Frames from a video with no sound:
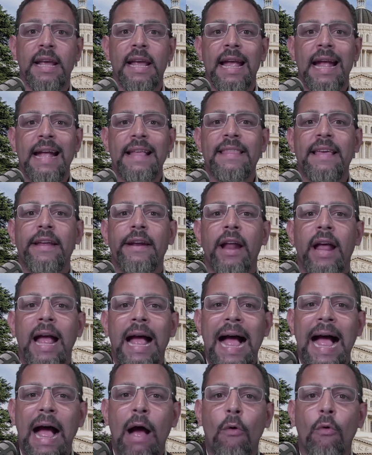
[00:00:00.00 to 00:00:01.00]
And that
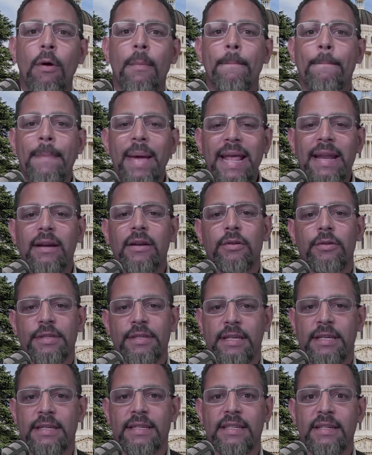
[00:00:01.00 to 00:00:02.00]
our medical
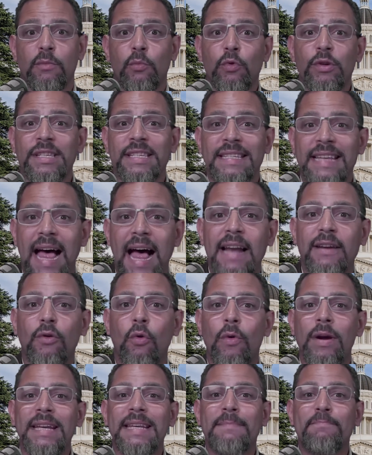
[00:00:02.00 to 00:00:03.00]
system was not
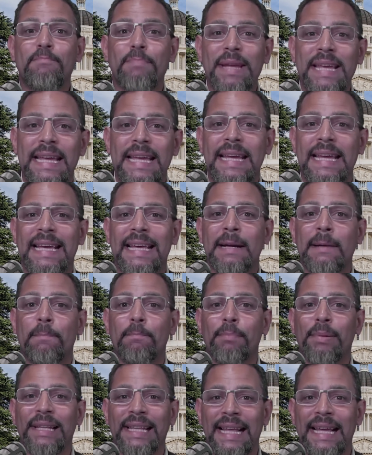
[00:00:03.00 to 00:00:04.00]
going to be in a
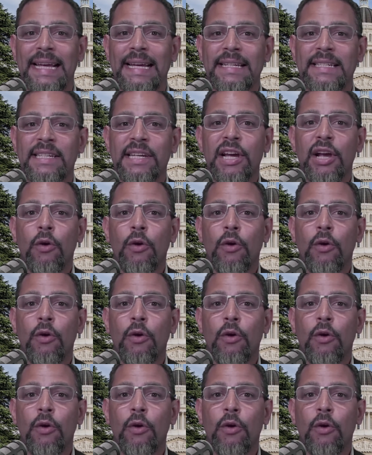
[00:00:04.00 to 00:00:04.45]
place